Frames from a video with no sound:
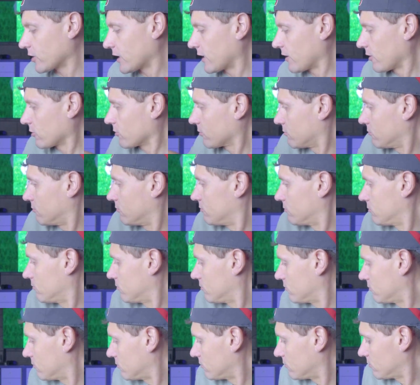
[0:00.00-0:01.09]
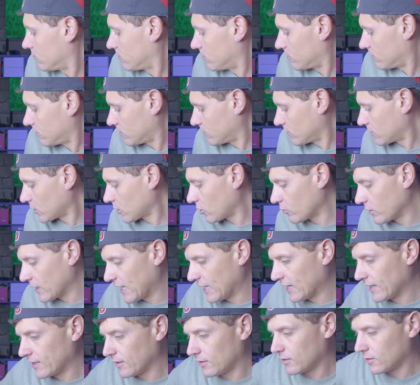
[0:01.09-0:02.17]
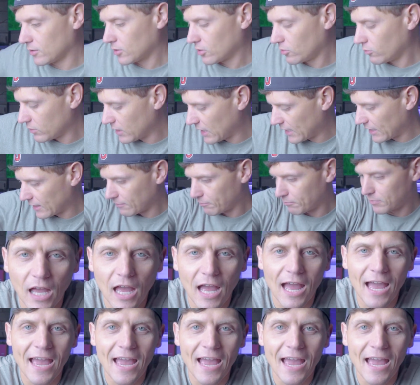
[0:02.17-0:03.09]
here. Go get it. Go get him.